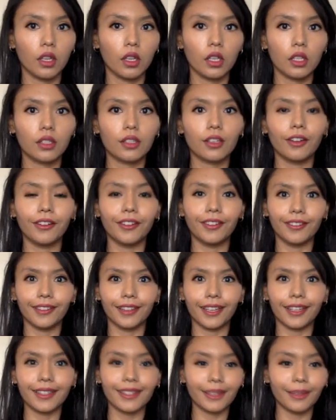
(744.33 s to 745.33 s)
So
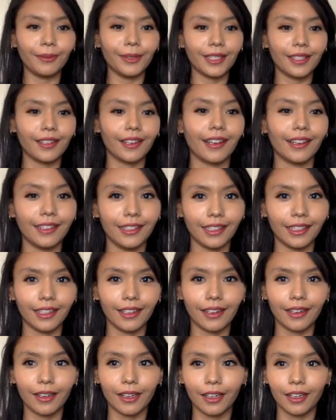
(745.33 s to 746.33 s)
that's the basic
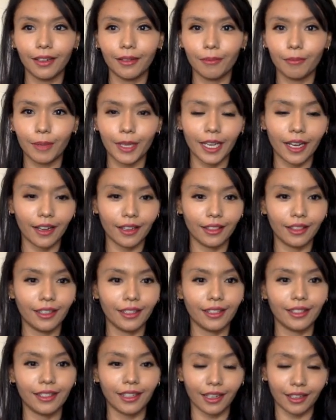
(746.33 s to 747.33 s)
idea behind
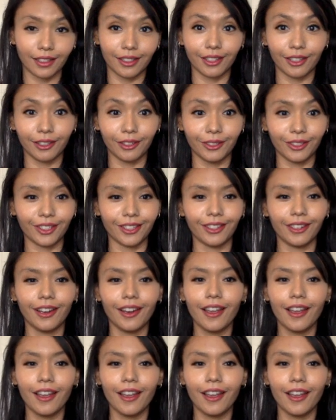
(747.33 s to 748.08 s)
this second solution.